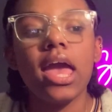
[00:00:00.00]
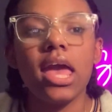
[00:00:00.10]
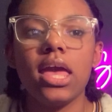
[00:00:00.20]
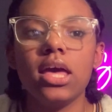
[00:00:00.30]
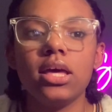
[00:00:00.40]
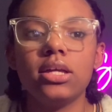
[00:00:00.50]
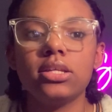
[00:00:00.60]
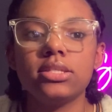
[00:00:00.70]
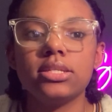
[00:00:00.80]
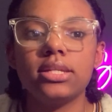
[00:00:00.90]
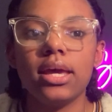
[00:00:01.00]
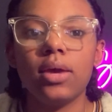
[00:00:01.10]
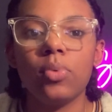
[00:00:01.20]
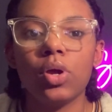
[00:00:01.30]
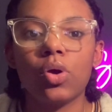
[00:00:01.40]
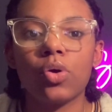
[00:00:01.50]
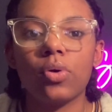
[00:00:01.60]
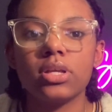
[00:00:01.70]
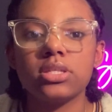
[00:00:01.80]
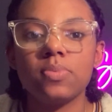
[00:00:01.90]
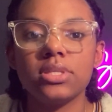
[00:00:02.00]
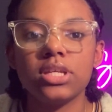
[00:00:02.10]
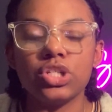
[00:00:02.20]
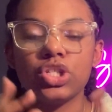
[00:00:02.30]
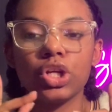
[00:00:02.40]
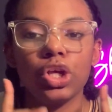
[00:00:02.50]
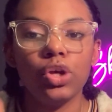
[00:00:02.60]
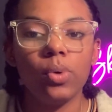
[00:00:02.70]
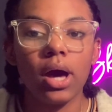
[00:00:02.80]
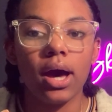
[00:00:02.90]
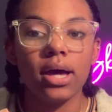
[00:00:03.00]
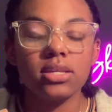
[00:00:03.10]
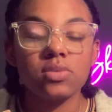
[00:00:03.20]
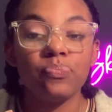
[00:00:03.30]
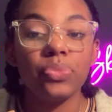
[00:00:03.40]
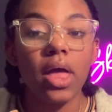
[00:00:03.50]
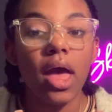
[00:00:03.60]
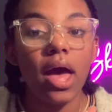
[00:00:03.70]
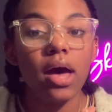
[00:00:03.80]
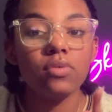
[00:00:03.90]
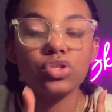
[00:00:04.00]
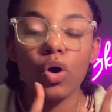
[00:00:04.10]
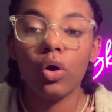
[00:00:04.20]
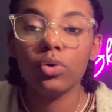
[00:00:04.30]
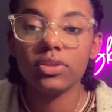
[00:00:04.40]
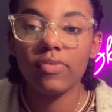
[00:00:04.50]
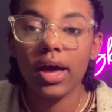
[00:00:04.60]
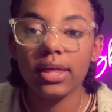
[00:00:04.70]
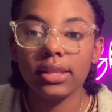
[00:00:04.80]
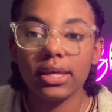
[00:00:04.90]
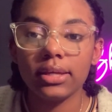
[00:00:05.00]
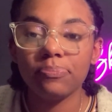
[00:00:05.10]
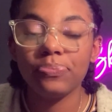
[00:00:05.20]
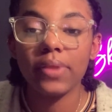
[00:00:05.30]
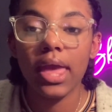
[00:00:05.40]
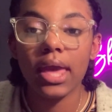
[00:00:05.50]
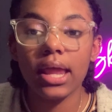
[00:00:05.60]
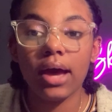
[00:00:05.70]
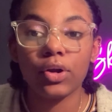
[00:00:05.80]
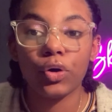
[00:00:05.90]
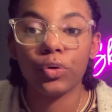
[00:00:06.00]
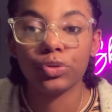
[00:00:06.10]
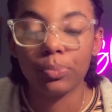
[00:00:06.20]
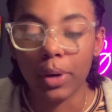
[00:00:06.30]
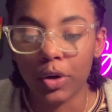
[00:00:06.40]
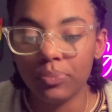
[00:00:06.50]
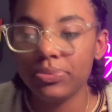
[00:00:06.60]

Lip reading: and today we are going to be teaching you guys how to hold the violin and how to hold the bow.